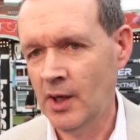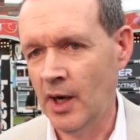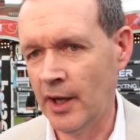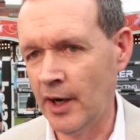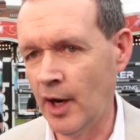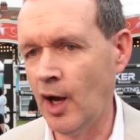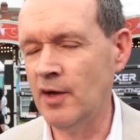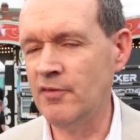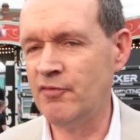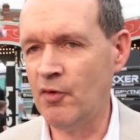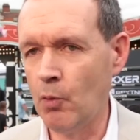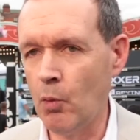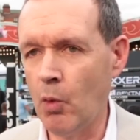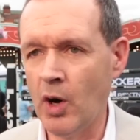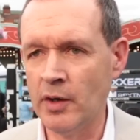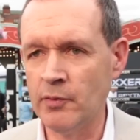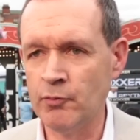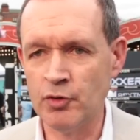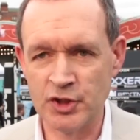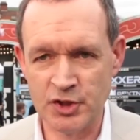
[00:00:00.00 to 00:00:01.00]
and I, for
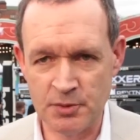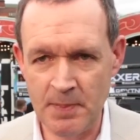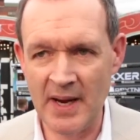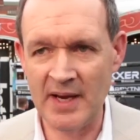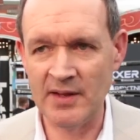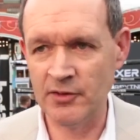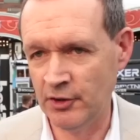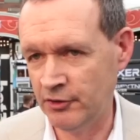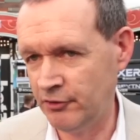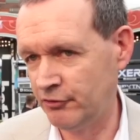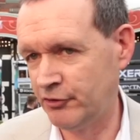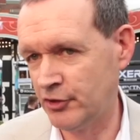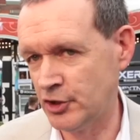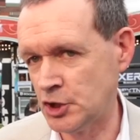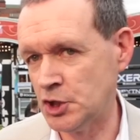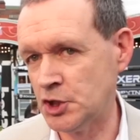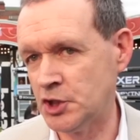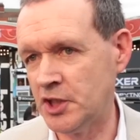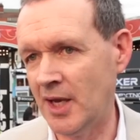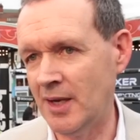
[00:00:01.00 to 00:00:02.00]
one, respect the
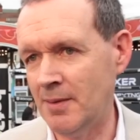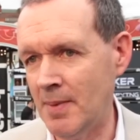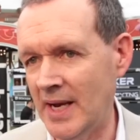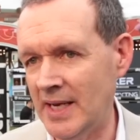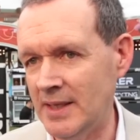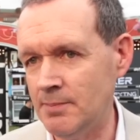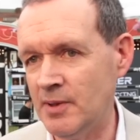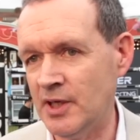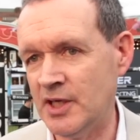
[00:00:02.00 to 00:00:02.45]
decisions they make